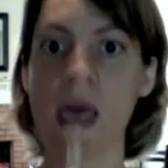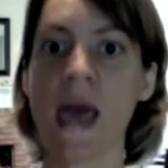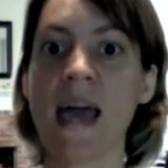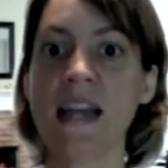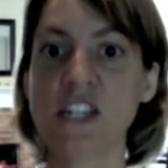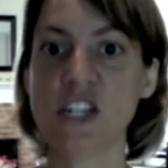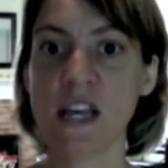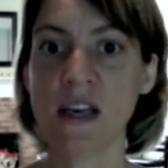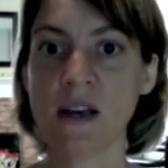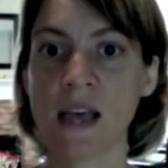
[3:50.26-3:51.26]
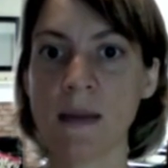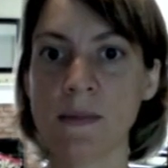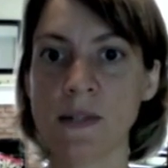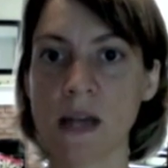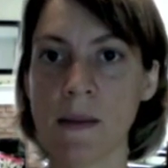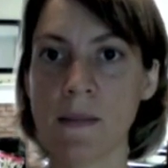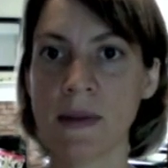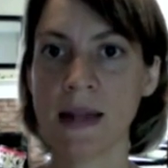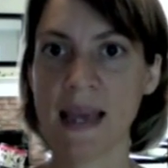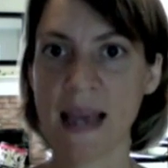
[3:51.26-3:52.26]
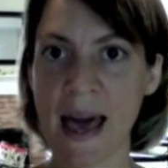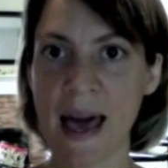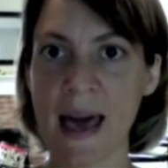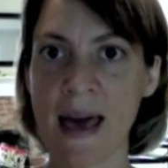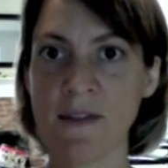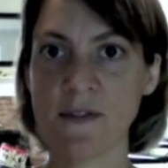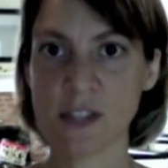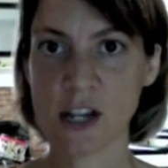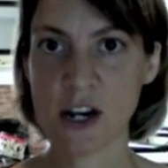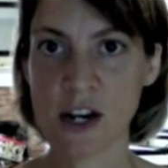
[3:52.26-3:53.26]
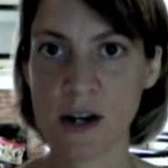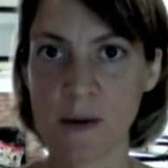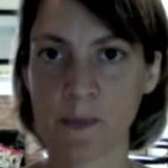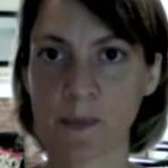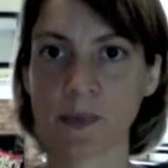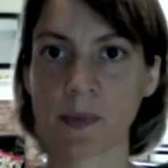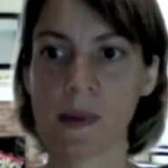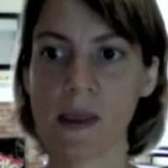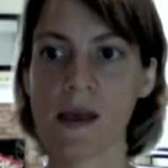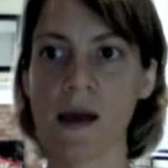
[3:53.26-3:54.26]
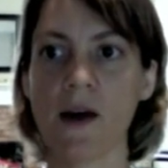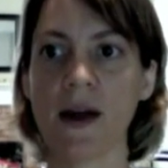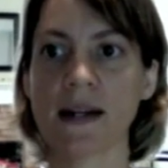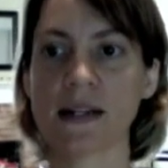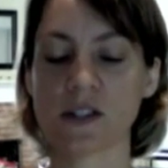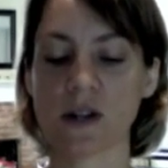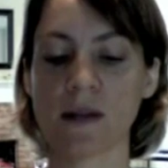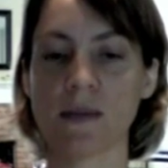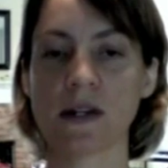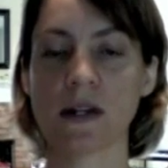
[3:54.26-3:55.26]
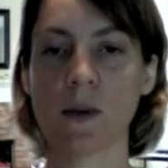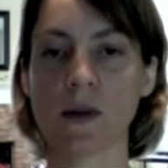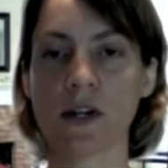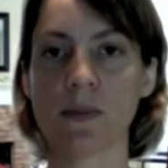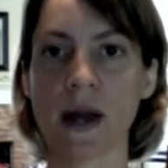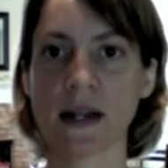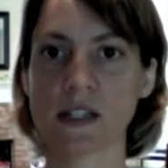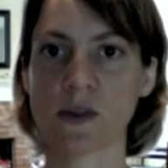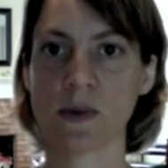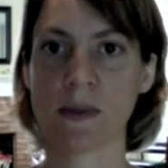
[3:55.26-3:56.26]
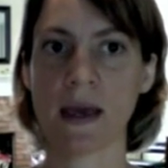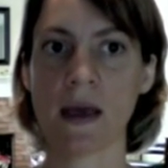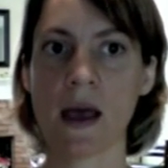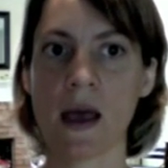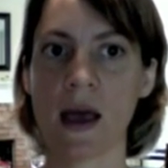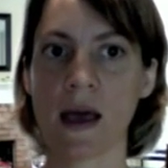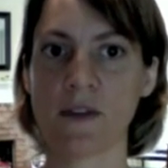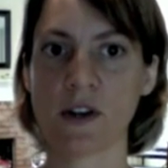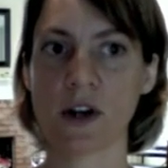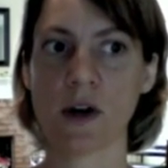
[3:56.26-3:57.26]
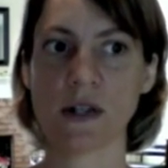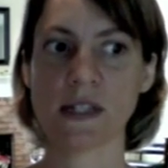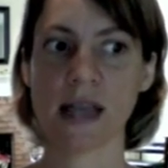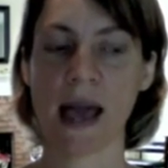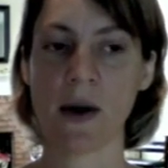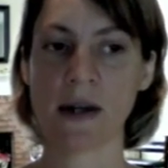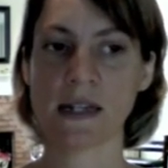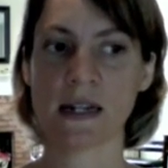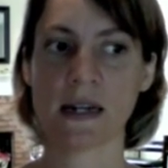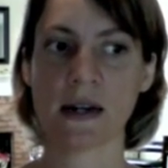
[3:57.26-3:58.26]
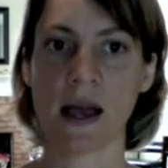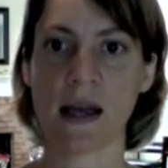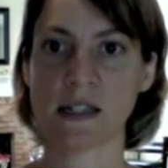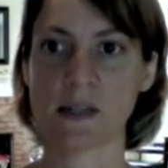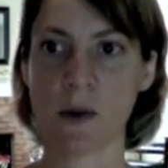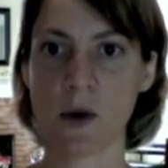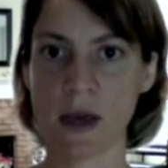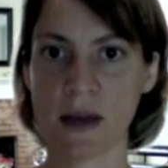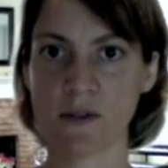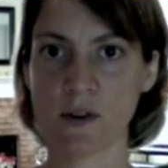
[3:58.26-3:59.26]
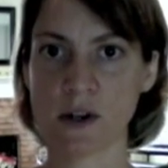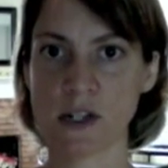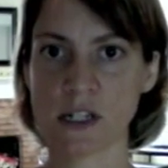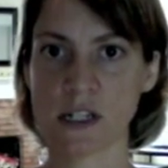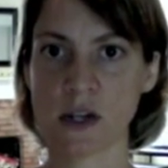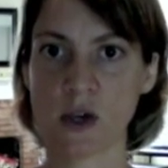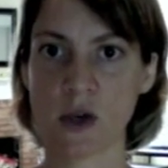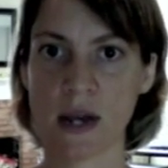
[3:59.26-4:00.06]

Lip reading: And Jill came tumbling after. All right, so now I want you to practice with me. If you notice how I did it, I spoke it first so you can